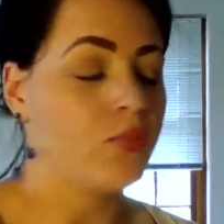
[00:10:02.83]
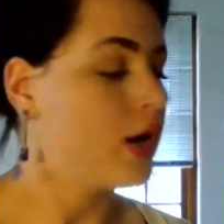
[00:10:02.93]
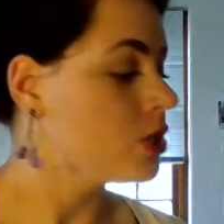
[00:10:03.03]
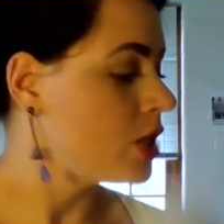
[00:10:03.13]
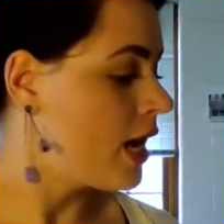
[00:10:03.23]

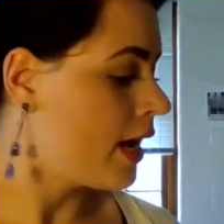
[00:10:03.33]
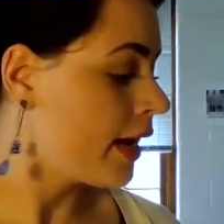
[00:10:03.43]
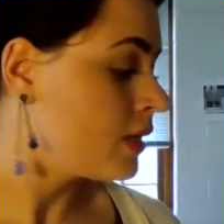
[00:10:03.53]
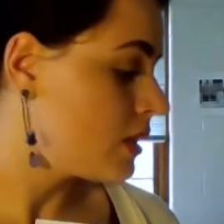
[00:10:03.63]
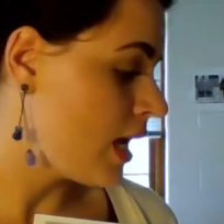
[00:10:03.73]

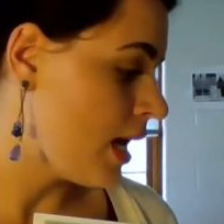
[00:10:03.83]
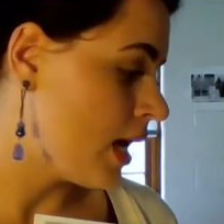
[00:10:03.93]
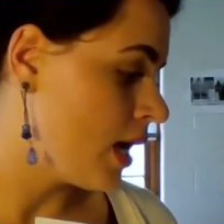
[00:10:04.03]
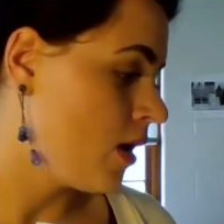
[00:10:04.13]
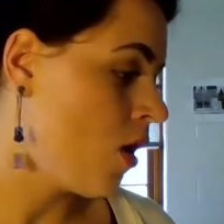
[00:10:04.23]
project
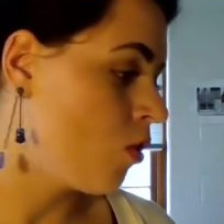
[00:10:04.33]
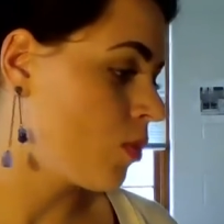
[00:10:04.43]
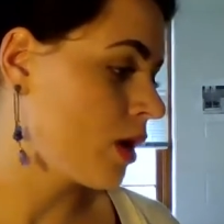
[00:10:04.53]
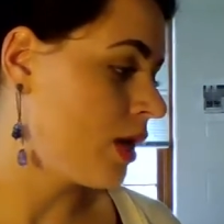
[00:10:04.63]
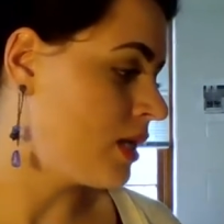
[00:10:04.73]
and
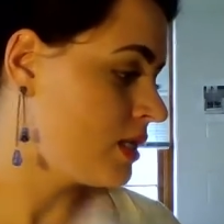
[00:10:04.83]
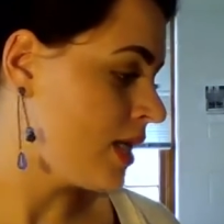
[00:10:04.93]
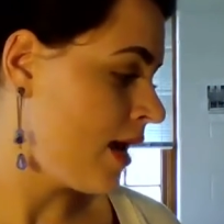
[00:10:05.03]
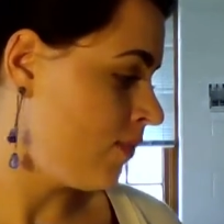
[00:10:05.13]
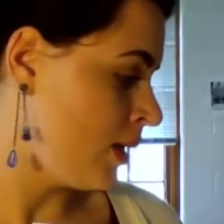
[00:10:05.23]
homework and
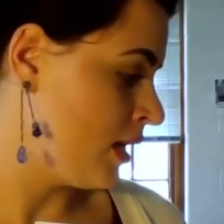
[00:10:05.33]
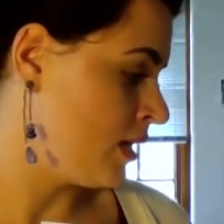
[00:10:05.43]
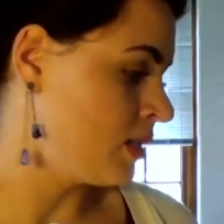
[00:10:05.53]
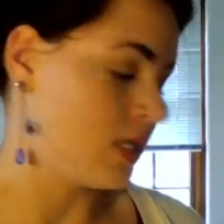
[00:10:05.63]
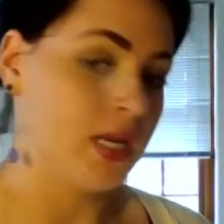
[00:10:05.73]

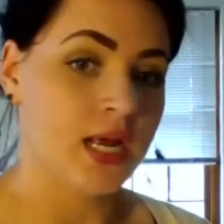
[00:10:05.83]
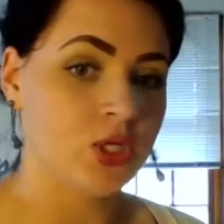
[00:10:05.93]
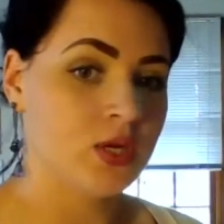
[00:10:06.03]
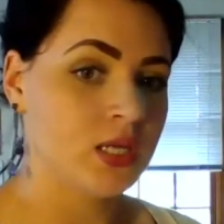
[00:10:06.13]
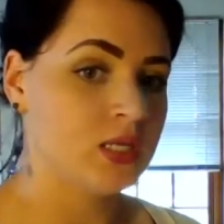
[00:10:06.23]
assignments, and
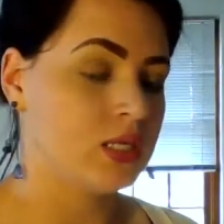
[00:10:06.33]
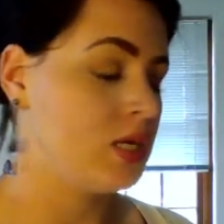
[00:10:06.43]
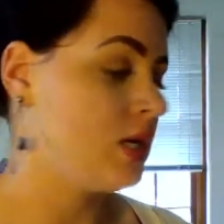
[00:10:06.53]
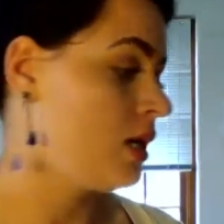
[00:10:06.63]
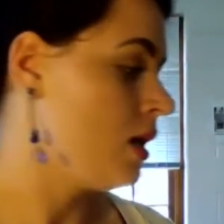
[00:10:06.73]
as you can
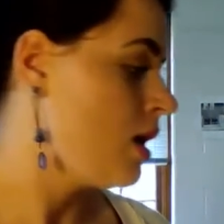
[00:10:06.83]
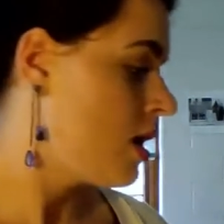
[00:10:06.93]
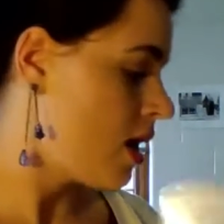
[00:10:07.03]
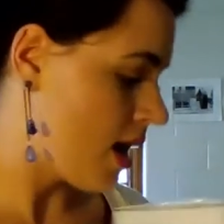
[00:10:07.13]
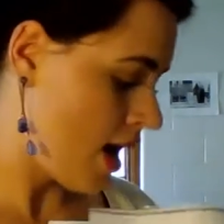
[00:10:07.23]
see,
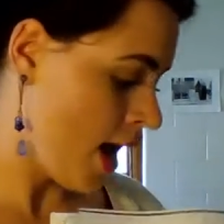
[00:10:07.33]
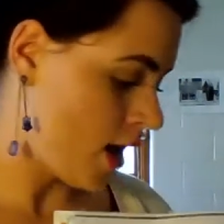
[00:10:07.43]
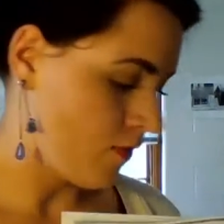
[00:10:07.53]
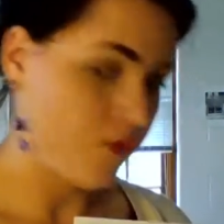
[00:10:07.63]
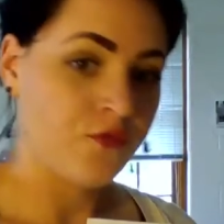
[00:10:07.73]
I
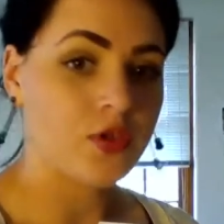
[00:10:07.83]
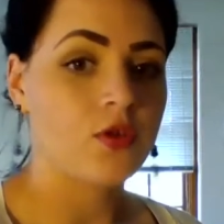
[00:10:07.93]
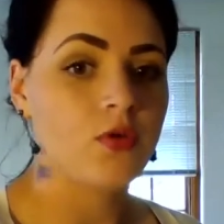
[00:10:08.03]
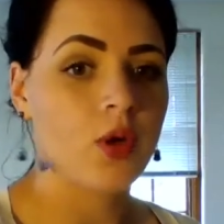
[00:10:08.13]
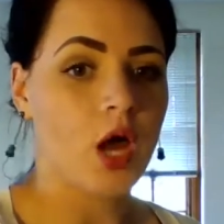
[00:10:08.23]
have a
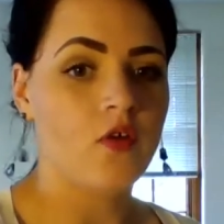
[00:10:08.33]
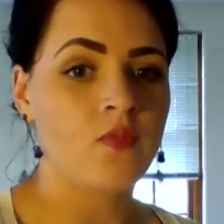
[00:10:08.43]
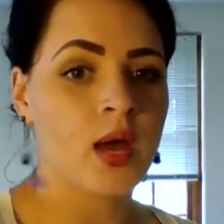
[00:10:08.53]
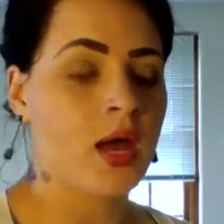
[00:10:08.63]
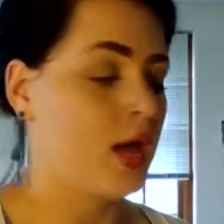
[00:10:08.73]
few of
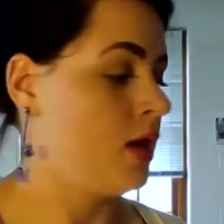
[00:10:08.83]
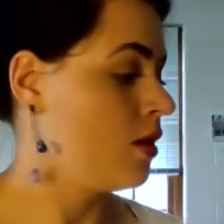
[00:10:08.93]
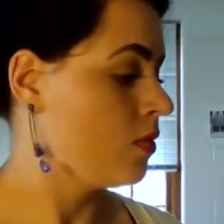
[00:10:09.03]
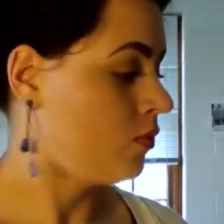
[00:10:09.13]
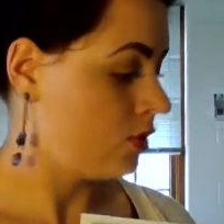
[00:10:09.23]
my
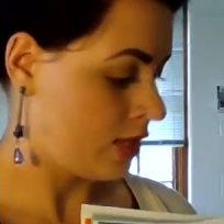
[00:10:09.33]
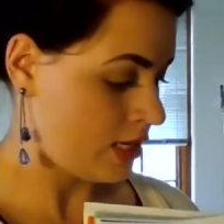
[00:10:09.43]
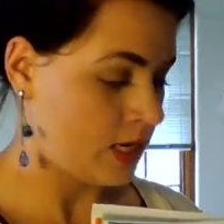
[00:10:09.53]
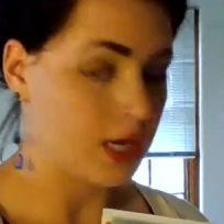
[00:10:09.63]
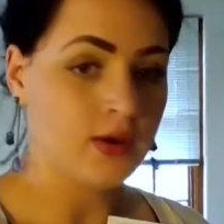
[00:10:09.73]

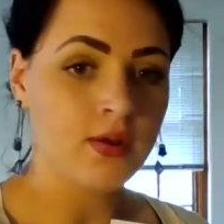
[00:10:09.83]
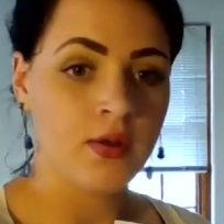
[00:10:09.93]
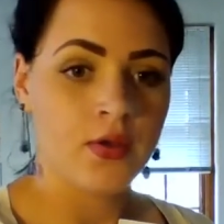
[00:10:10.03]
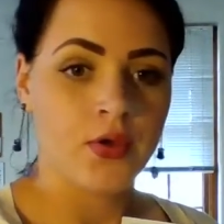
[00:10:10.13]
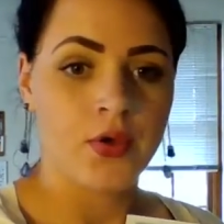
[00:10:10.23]
completed
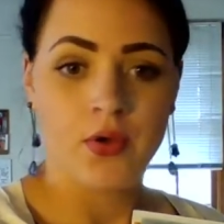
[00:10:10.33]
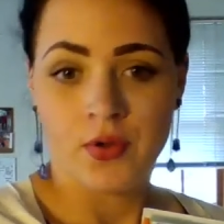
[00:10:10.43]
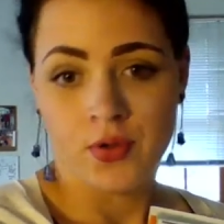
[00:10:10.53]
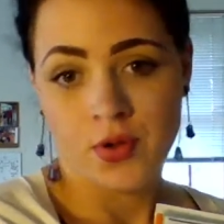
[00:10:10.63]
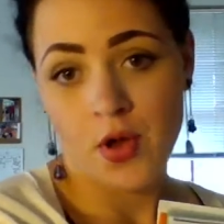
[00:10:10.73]

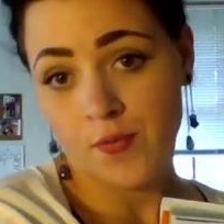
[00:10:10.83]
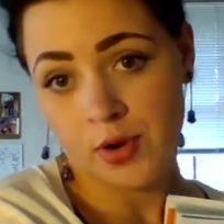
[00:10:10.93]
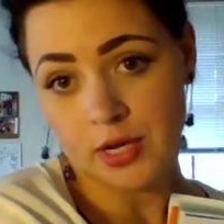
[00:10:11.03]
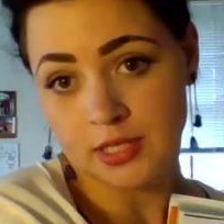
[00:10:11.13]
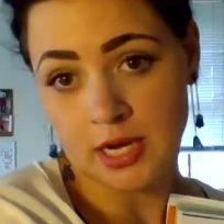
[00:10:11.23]

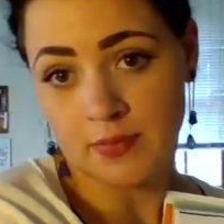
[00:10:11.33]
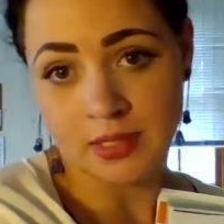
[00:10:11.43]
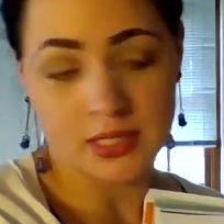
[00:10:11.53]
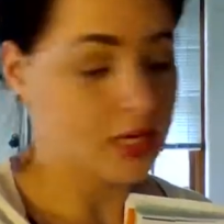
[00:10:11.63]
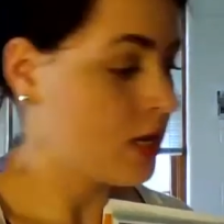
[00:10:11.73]
homework
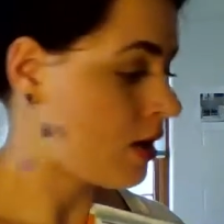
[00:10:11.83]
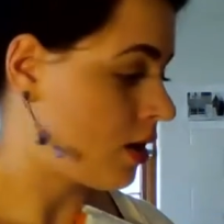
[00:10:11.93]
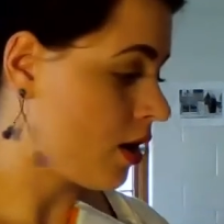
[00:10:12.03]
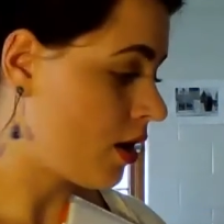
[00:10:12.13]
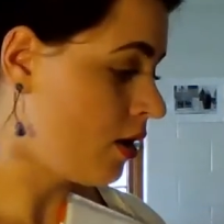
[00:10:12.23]
assignments in
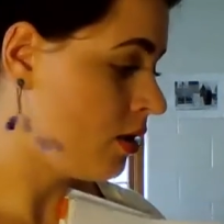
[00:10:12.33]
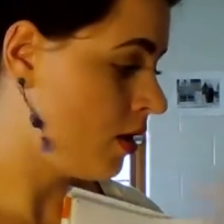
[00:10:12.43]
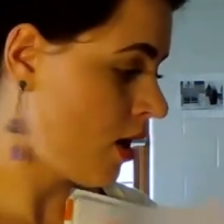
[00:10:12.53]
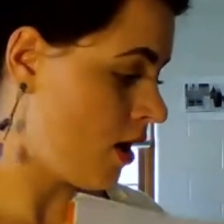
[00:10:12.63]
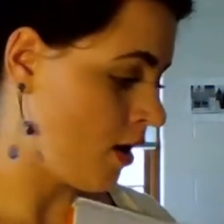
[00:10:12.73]
here.
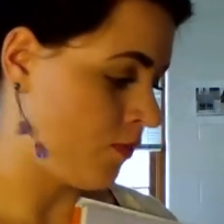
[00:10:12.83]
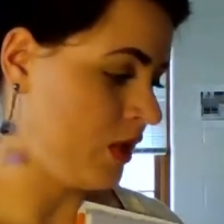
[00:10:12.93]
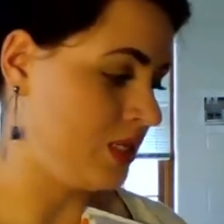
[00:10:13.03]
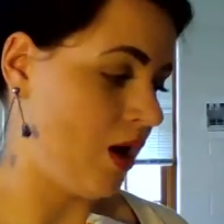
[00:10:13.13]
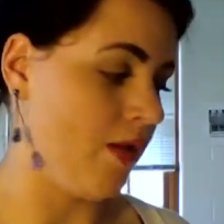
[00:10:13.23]

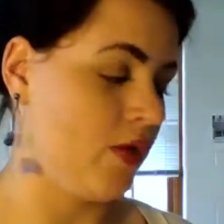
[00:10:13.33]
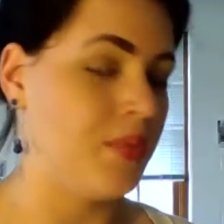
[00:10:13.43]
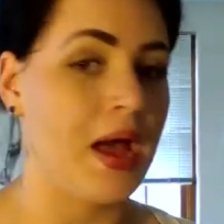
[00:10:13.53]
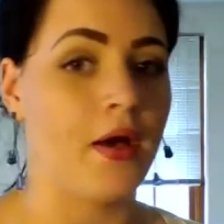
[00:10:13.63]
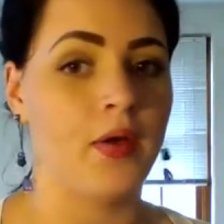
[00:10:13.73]
It's all
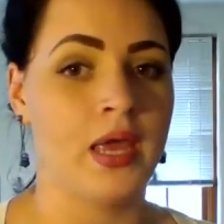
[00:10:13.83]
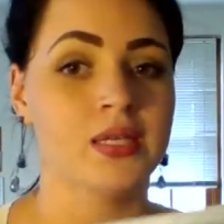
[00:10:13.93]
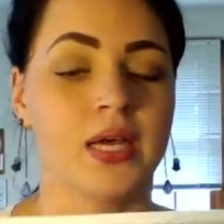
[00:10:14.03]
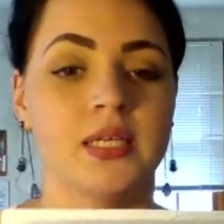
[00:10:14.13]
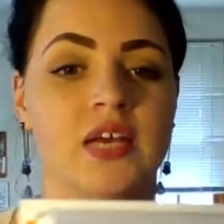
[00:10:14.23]
about
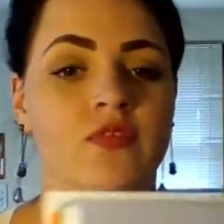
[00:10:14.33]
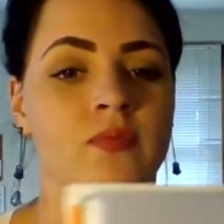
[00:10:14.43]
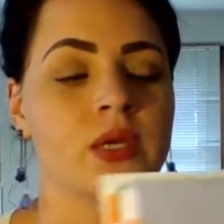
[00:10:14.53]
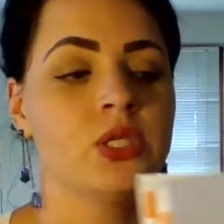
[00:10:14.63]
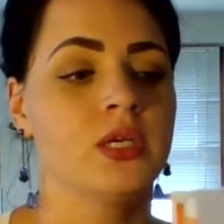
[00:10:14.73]

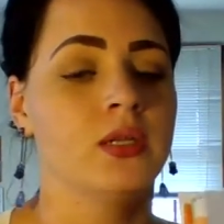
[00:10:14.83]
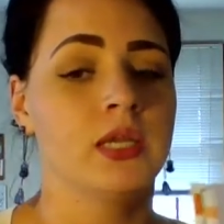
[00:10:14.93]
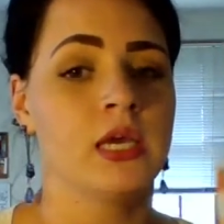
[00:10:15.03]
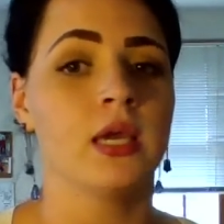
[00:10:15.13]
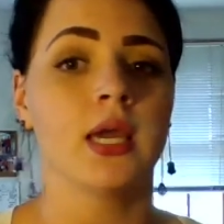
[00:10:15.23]
Anti-Defamation
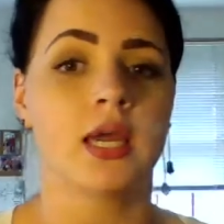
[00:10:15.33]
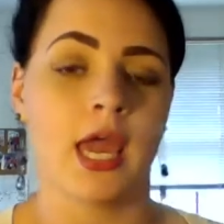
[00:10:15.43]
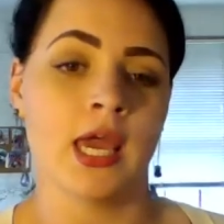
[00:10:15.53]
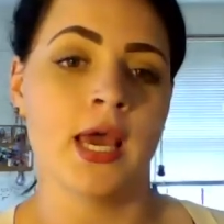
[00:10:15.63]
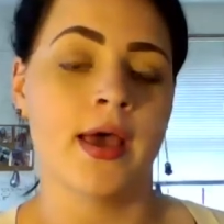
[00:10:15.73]
League
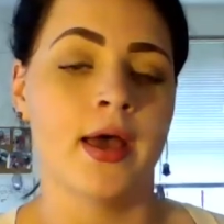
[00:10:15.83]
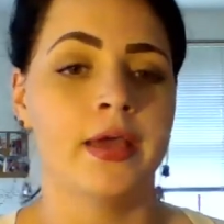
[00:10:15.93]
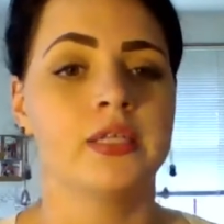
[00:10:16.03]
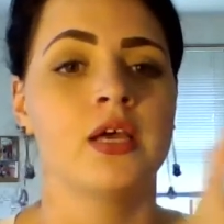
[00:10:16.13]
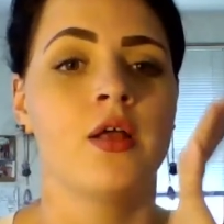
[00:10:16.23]

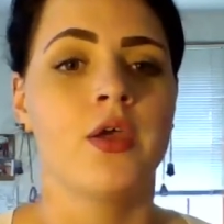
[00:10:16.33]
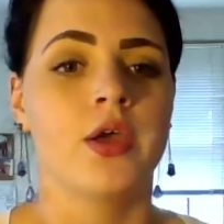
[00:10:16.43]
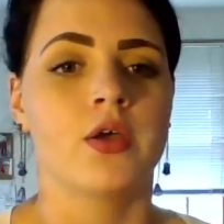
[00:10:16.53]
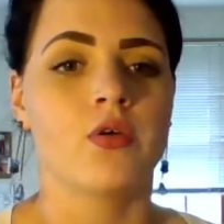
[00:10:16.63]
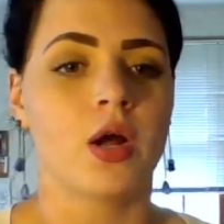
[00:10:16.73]
and
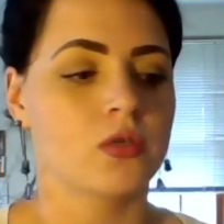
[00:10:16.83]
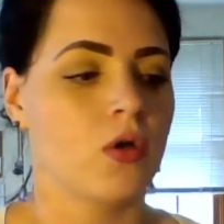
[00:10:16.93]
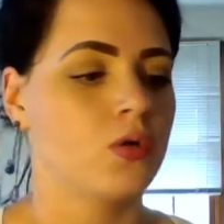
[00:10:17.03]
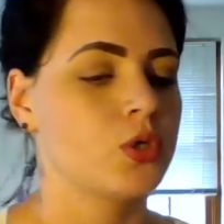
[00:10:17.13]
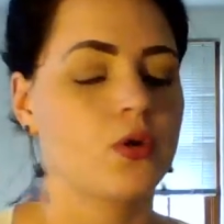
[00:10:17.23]

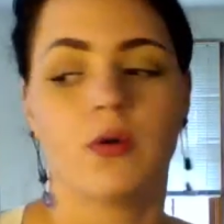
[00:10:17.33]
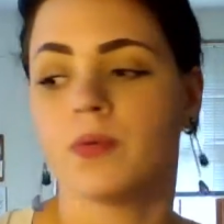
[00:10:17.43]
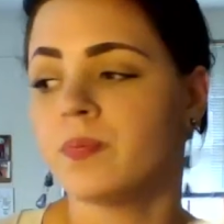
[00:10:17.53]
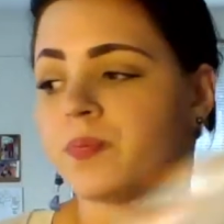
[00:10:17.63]
cross-cultural